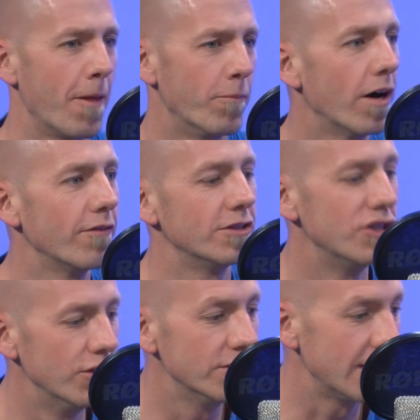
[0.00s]
part of it
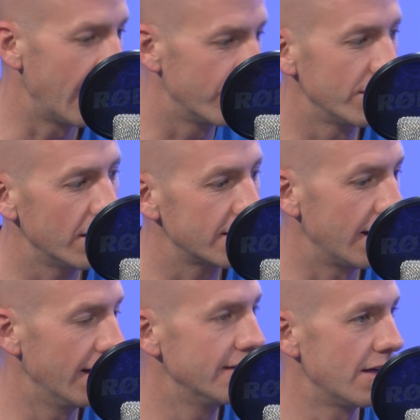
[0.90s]
too is having young
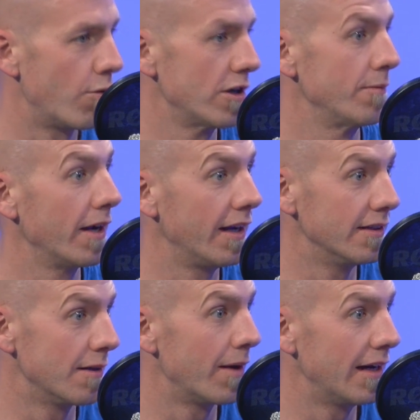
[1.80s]
kids. I watch my
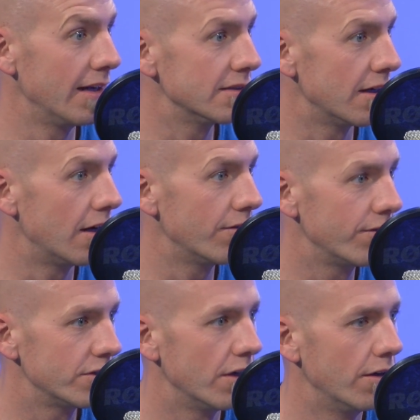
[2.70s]
kids on my days off.
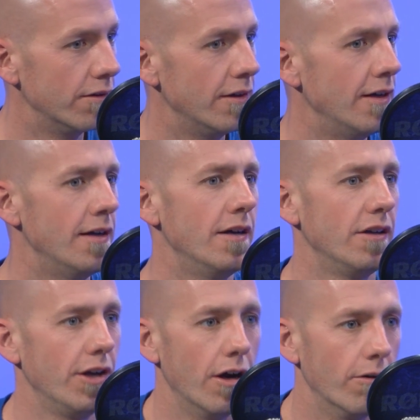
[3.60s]
So,
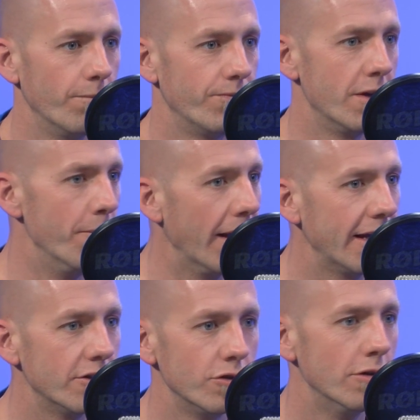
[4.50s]
to make
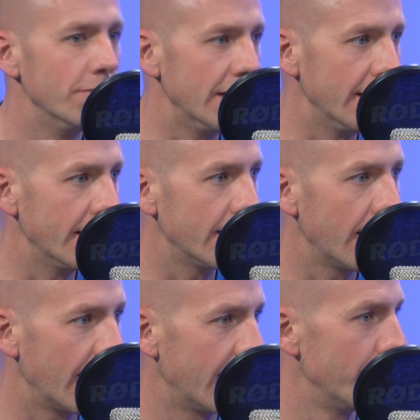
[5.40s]
it to a meeting,
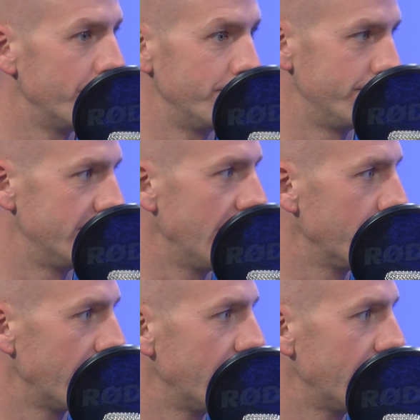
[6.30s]
I got to take my